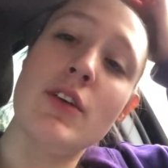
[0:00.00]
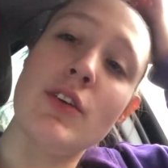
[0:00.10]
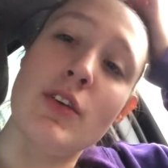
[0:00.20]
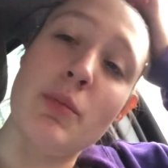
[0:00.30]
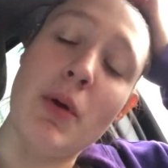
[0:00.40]

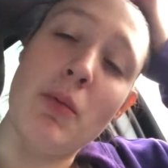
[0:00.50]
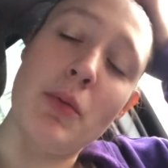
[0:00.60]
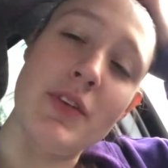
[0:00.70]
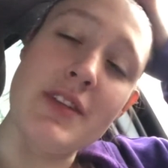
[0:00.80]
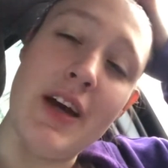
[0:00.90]
She's
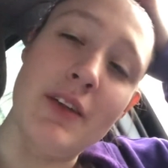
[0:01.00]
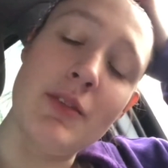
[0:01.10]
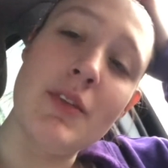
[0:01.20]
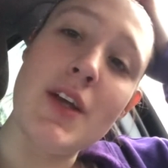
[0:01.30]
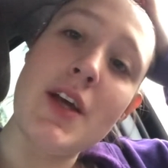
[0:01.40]
probably sad
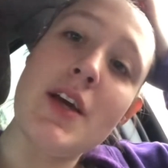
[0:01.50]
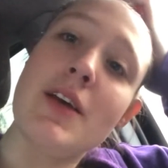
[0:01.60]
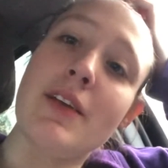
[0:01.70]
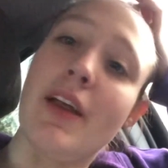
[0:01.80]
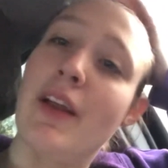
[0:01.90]

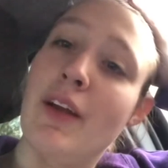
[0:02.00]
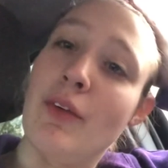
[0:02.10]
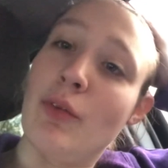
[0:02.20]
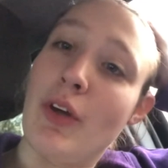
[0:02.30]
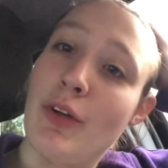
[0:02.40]
that I
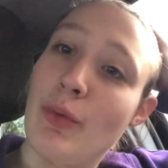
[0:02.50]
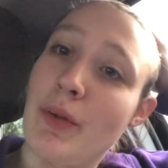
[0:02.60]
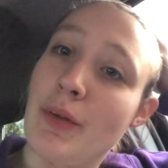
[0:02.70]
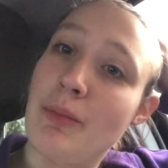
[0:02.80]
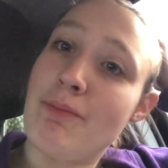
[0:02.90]
don't talk to
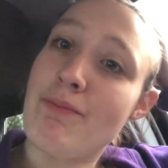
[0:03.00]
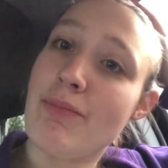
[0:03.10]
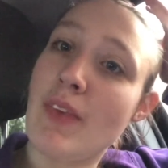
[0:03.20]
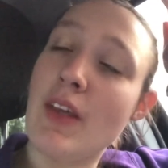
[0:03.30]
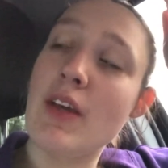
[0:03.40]
her.
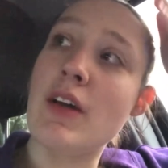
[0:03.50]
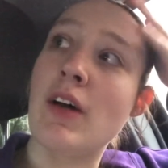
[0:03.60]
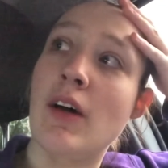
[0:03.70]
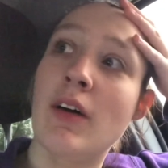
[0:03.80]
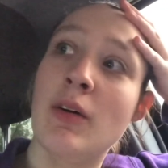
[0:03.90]

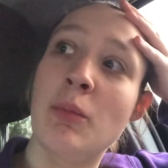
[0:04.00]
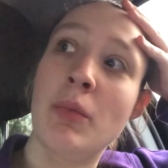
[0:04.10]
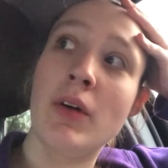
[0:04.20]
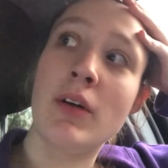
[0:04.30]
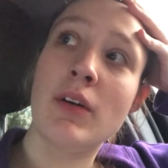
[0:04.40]
Um,
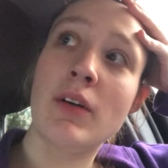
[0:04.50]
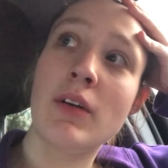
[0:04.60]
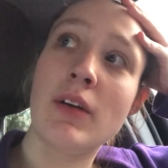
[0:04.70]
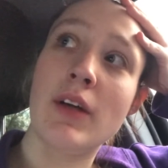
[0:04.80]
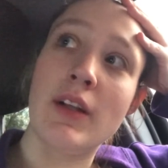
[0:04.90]

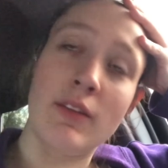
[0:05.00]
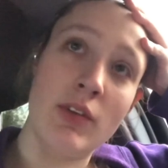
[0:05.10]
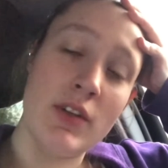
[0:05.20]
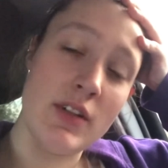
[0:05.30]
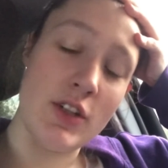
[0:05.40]
and I'm
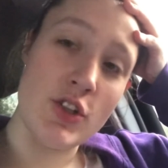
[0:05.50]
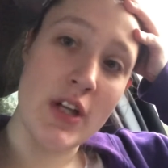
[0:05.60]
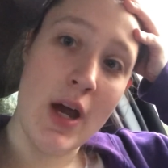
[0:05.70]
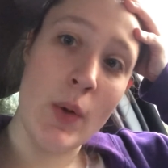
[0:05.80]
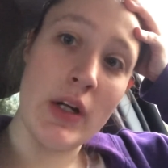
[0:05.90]
going to take a
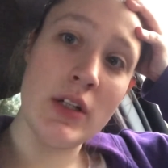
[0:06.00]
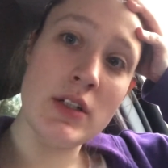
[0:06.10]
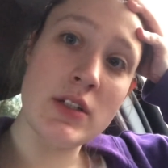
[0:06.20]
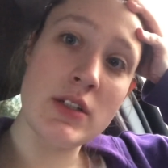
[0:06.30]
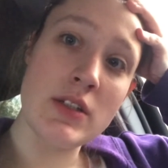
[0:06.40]
shower.
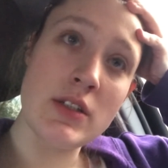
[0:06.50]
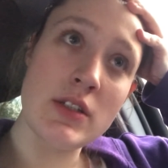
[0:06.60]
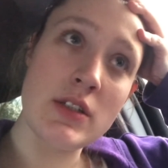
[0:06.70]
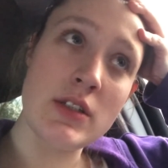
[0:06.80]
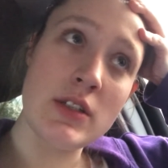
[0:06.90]

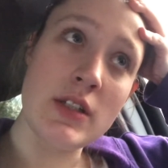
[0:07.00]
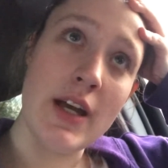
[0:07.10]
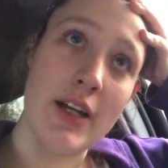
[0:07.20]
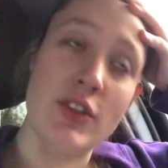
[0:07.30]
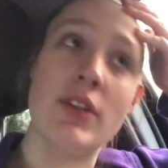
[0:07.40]

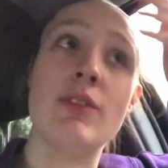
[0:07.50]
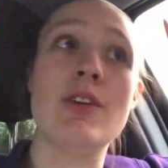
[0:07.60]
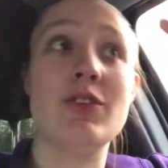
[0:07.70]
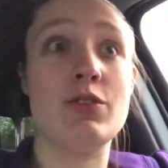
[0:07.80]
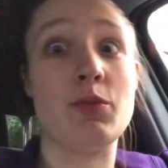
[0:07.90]
Actually, I'm going to
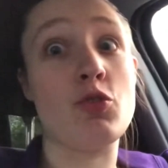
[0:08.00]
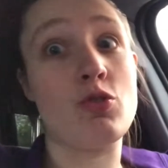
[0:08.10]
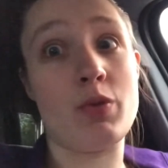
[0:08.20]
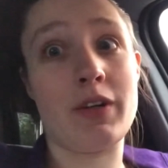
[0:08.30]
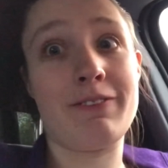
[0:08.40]
do some
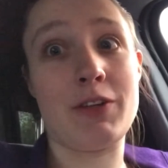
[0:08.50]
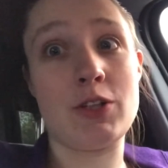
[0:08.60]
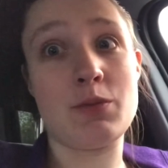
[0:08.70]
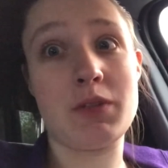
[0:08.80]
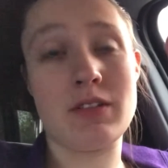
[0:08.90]
schoolwork
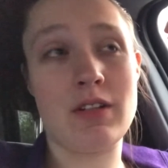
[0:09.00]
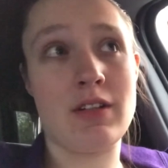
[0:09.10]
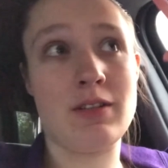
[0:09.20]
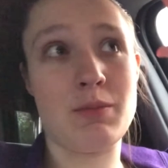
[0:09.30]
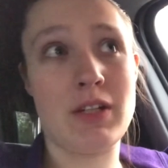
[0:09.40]
first because I
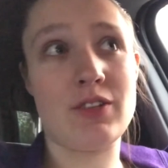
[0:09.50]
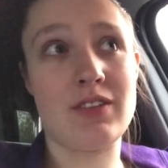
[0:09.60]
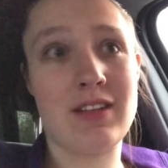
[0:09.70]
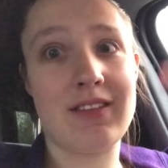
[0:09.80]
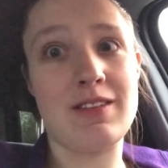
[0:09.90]
need to make sure that
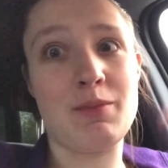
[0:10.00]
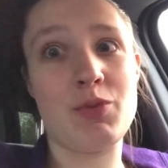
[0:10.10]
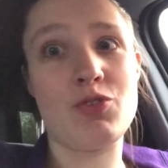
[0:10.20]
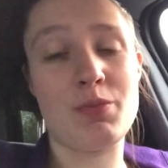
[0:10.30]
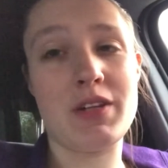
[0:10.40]
that's done
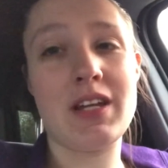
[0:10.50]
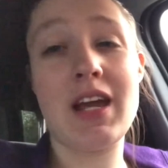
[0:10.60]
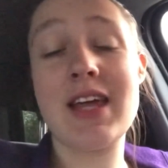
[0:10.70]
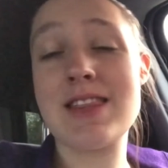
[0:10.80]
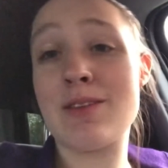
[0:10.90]
before midnight.
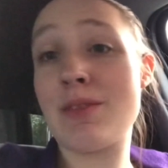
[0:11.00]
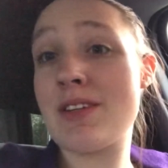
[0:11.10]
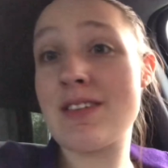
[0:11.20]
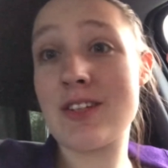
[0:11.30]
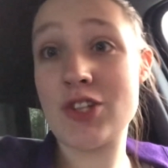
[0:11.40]
And then I'm going to
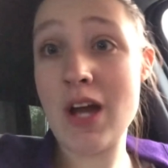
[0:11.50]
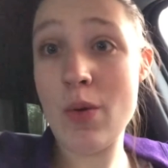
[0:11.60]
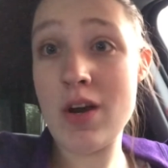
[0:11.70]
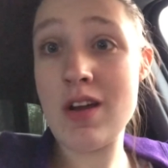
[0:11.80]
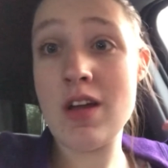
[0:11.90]
take a
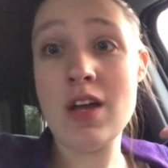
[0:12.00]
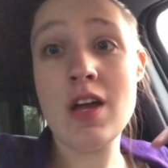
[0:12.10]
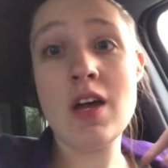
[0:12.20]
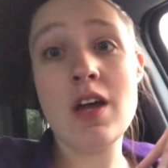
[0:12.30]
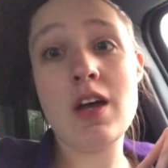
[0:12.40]
shower
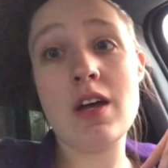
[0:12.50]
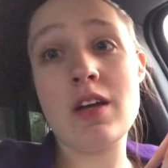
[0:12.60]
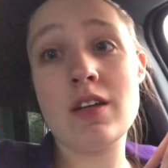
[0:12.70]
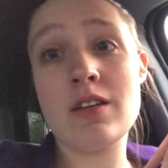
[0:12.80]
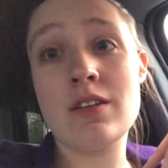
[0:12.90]

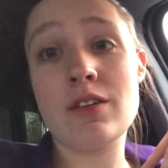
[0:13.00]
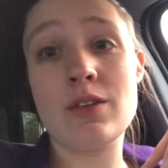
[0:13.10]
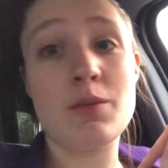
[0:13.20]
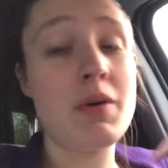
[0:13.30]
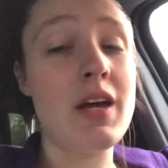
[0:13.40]
and go
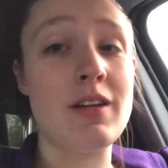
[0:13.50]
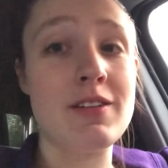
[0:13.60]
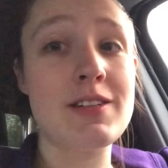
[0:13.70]
to bed